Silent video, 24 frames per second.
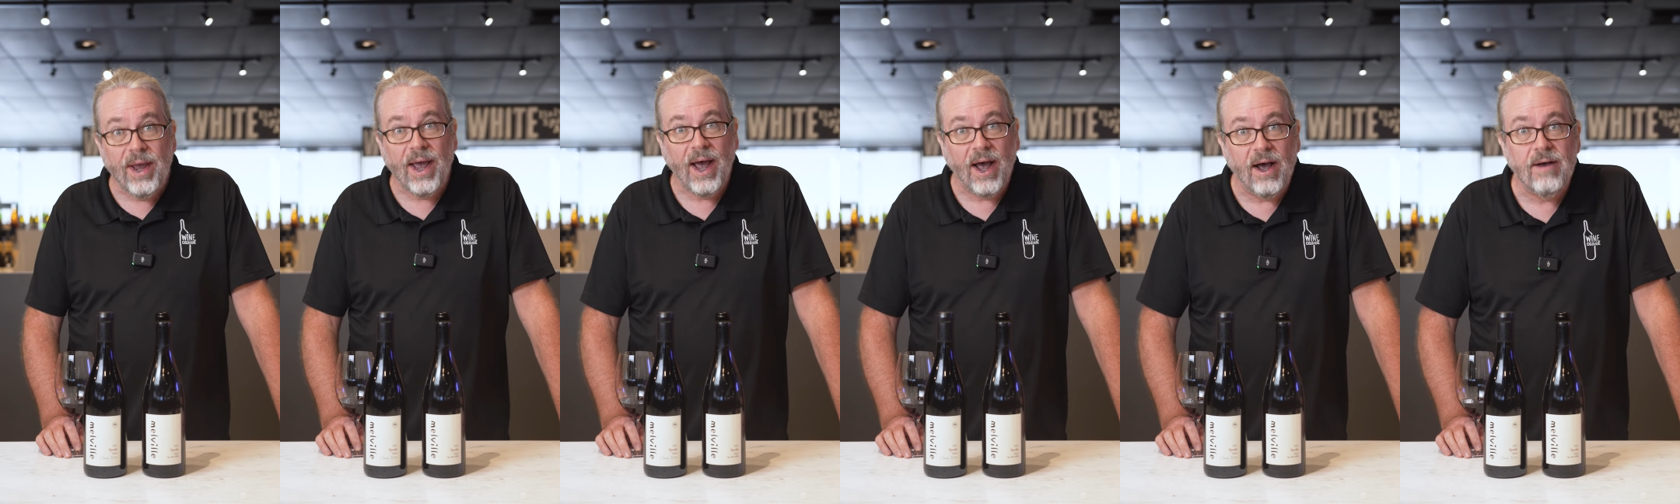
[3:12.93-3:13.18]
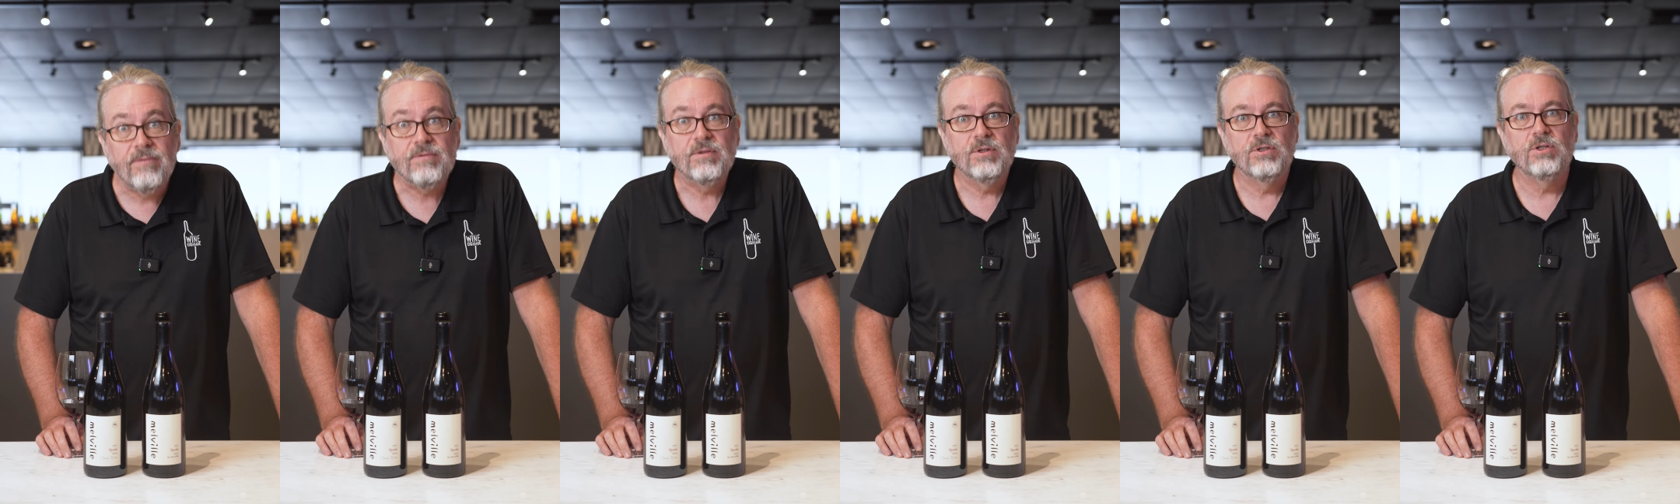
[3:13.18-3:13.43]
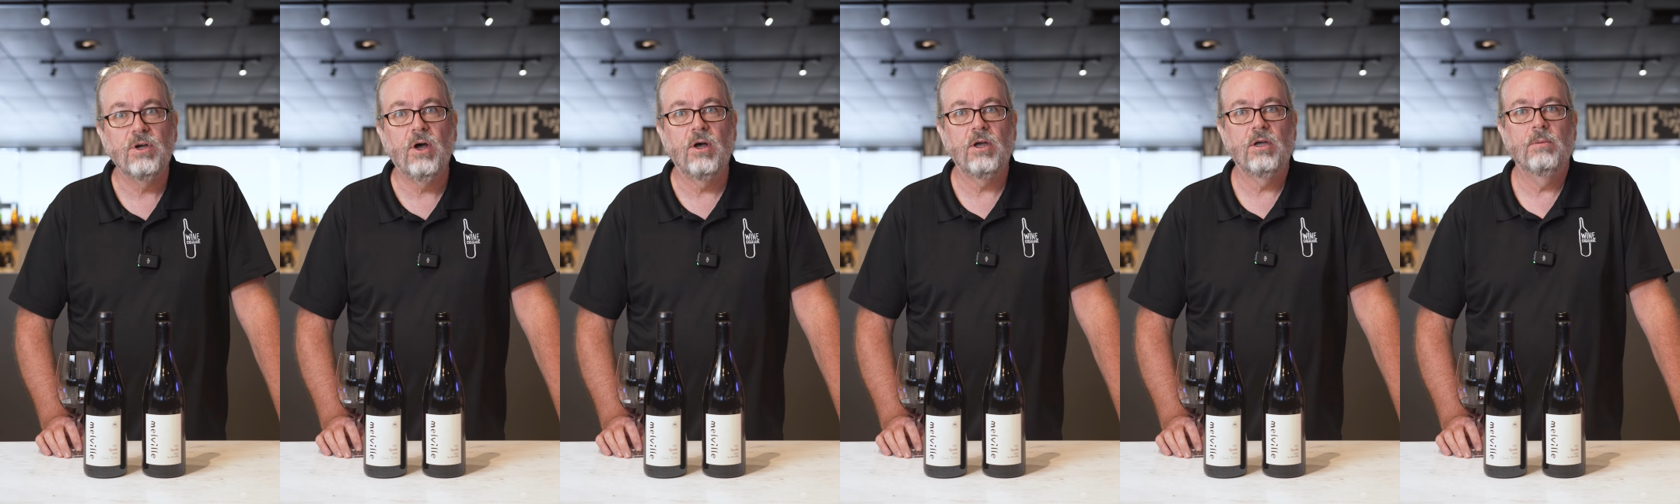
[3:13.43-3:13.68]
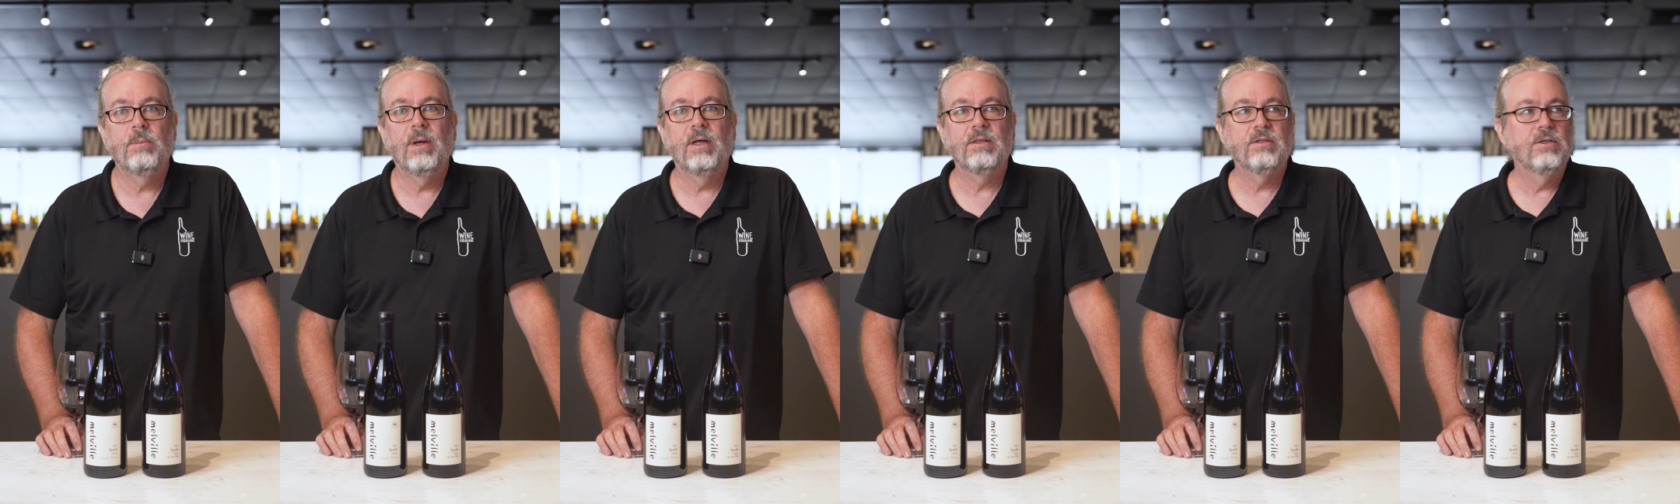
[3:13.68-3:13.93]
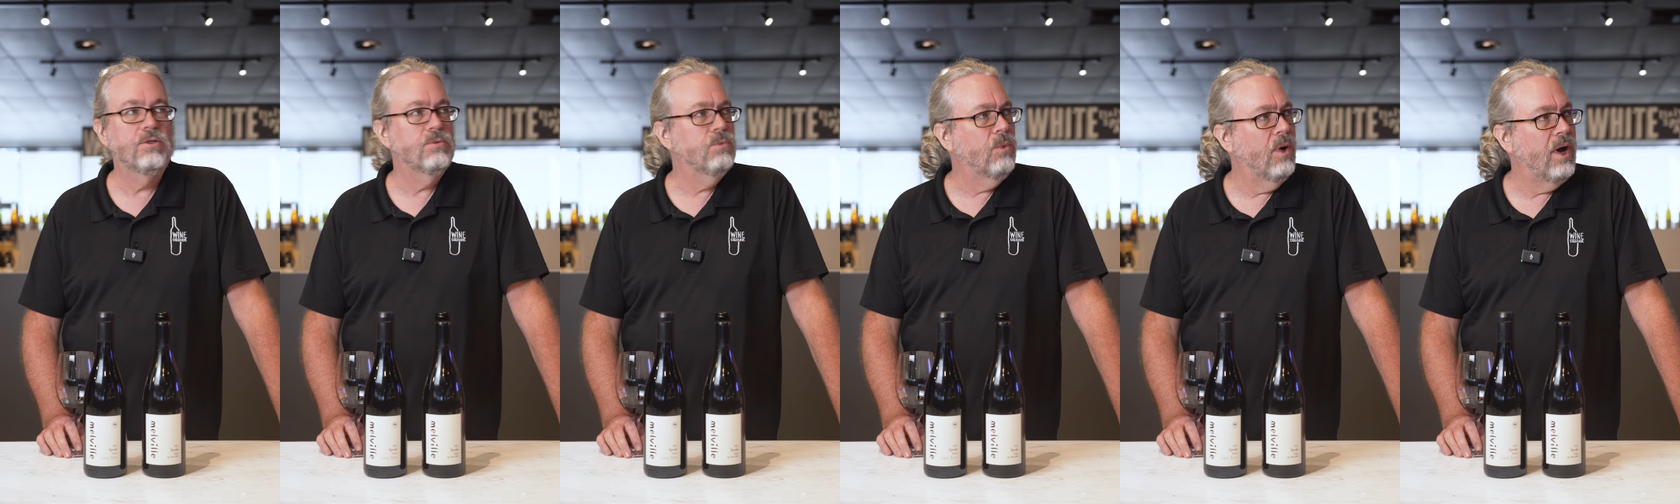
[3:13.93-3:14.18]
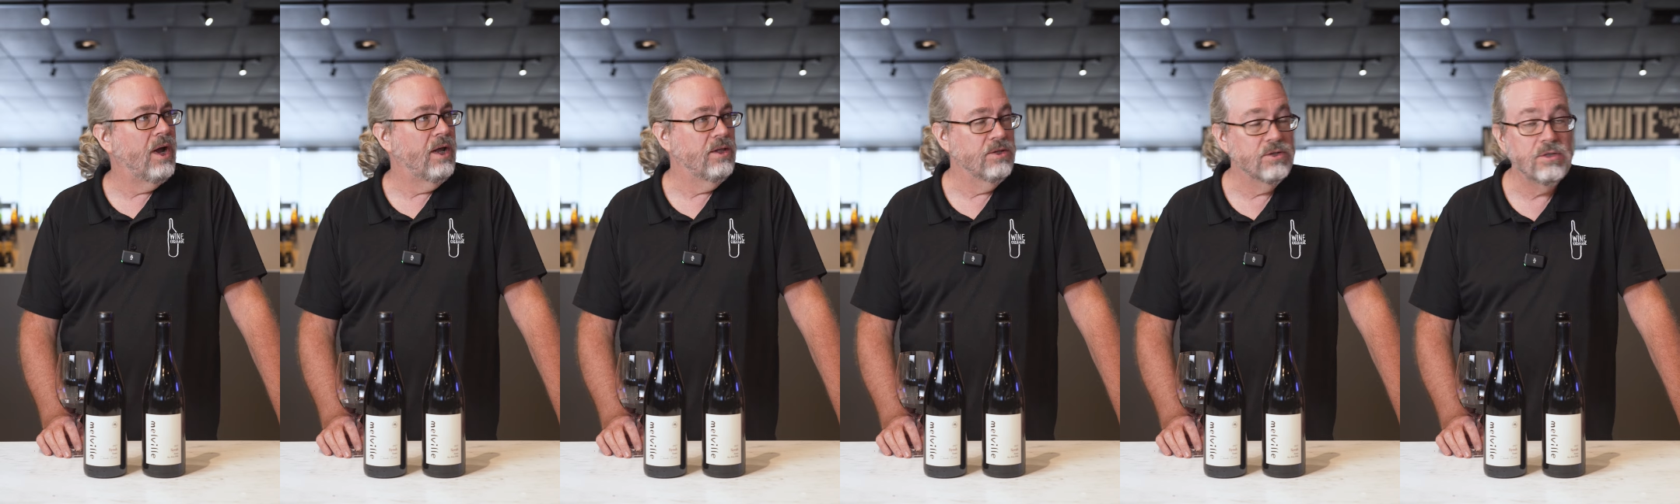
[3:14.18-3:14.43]
have to talk about these
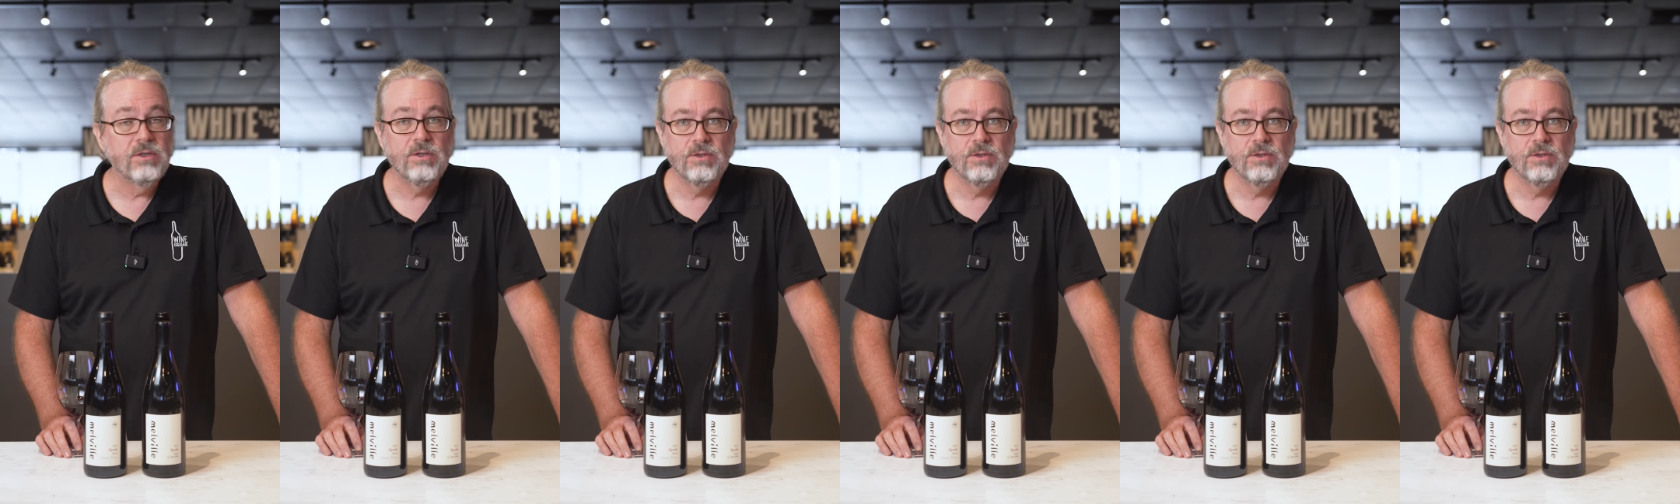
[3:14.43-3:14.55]
wines.